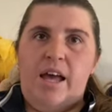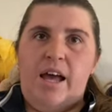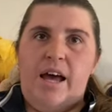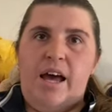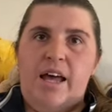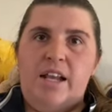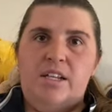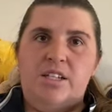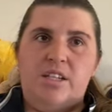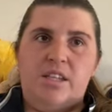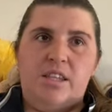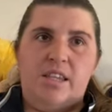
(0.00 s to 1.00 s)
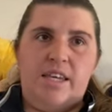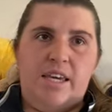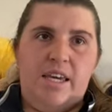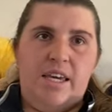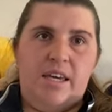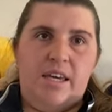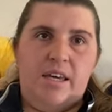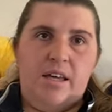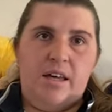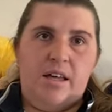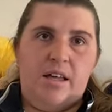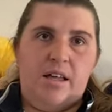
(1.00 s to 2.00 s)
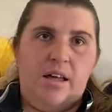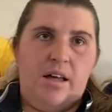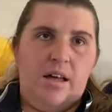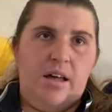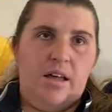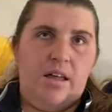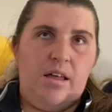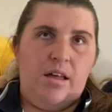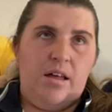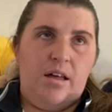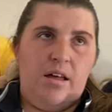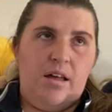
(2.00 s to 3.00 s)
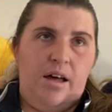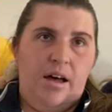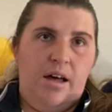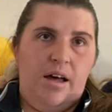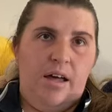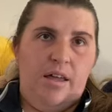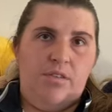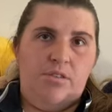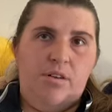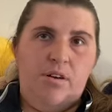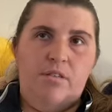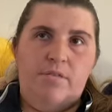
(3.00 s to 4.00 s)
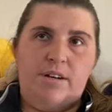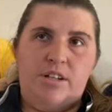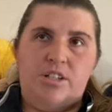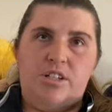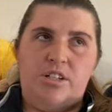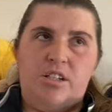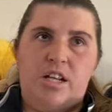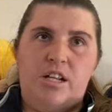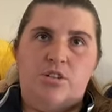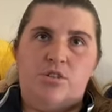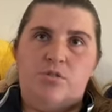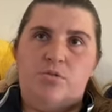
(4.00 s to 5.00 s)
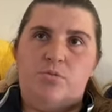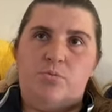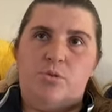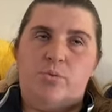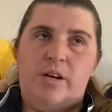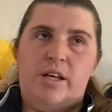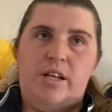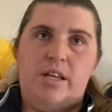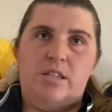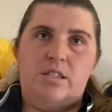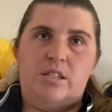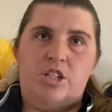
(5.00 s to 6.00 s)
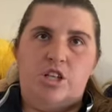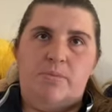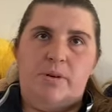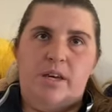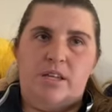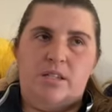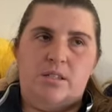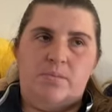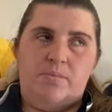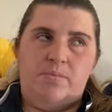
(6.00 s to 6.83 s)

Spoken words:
And the third function that it toggles between is the GPS.